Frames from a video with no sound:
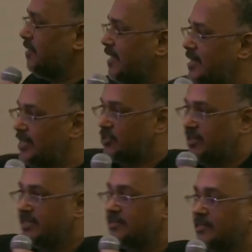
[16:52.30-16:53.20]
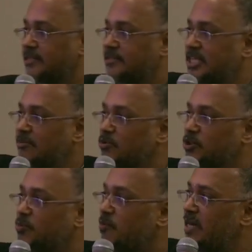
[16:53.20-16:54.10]
they are actually the team who's
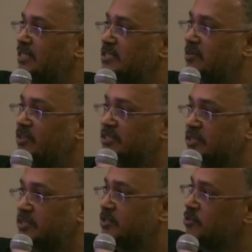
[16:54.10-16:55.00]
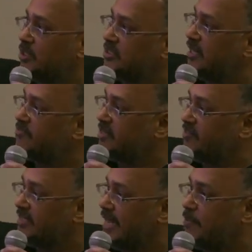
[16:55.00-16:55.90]
providing the services using
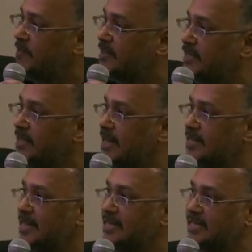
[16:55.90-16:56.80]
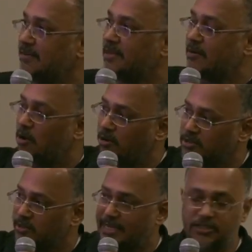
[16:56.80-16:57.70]
self-service capability, and that team
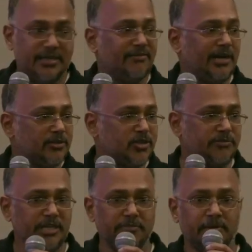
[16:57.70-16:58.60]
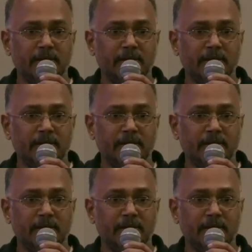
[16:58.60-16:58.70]
also actually a value stream team.